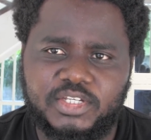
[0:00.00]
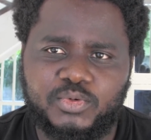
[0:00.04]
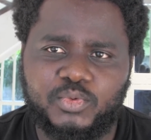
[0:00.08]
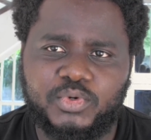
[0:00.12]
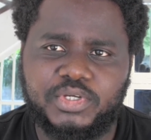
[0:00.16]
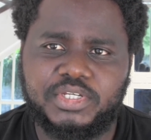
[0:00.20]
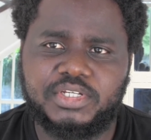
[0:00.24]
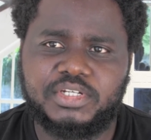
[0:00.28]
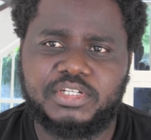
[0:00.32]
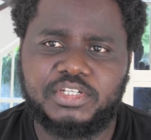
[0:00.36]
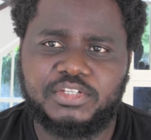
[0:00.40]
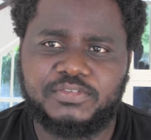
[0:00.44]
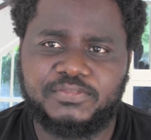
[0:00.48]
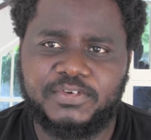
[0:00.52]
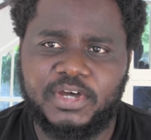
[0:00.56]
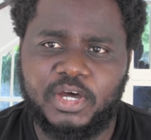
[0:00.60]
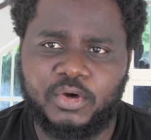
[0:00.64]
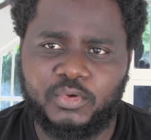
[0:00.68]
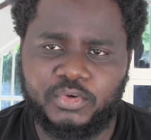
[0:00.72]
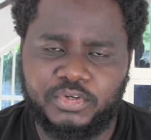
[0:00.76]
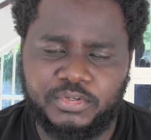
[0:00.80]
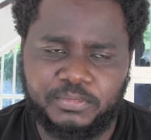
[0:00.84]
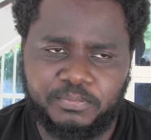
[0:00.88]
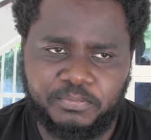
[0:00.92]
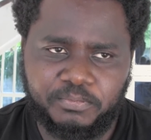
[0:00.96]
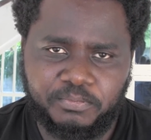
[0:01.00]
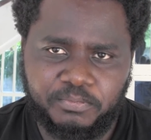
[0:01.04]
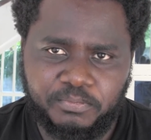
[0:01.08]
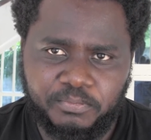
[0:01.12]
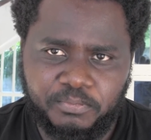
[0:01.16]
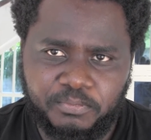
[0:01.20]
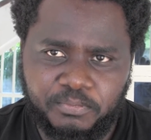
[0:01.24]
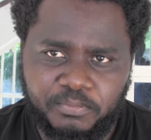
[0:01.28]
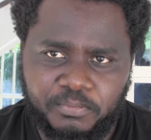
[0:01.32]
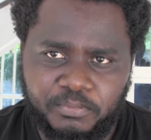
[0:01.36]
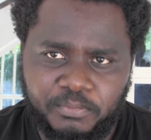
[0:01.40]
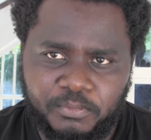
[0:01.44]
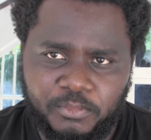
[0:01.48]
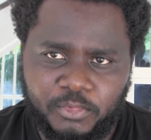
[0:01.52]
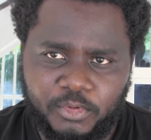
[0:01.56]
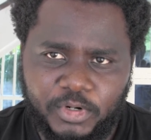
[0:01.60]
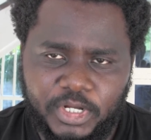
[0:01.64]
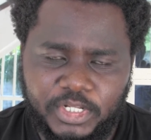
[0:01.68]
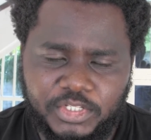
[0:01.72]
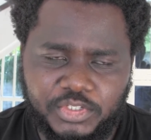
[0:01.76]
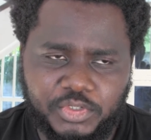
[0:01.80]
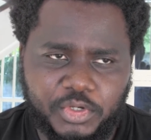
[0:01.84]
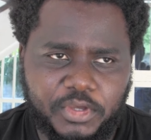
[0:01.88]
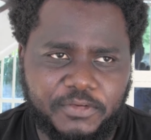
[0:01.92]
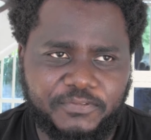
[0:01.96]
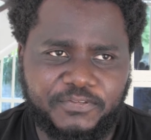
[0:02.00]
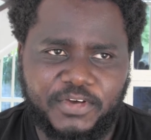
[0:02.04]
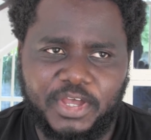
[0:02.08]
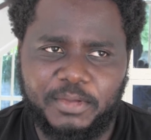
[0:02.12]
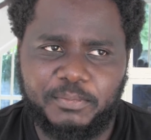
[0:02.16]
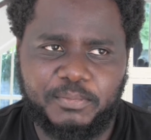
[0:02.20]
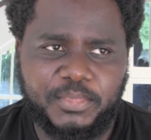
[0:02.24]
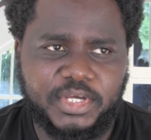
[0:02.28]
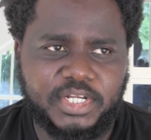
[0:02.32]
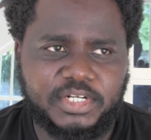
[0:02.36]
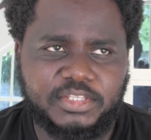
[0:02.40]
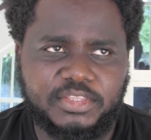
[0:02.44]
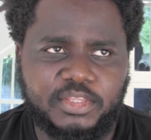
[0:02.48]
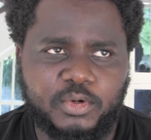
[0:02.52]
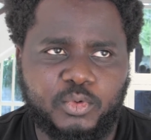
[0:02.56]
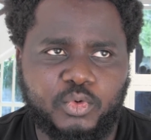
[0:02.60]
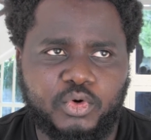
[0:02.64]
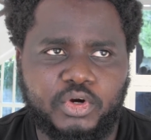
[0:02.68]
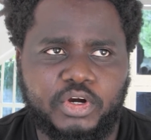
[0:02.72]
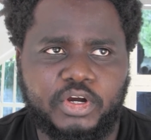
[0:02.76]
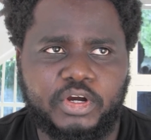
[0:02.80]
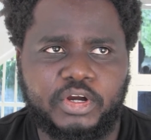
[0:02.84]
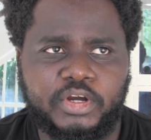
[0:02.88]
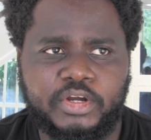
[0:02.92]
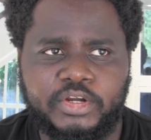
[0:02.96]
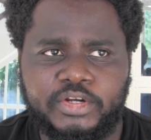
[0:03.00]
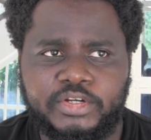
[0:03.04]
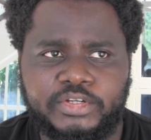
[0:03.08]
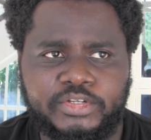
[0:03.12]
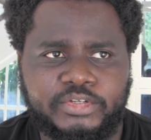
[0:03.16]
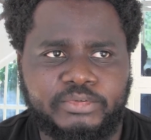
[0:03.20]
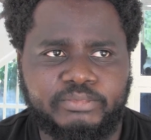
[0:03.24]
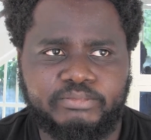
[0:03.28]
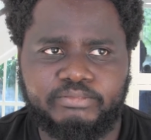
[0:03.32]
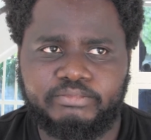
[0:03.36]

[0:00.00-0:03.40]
in which it is found, right? So if I meet the word,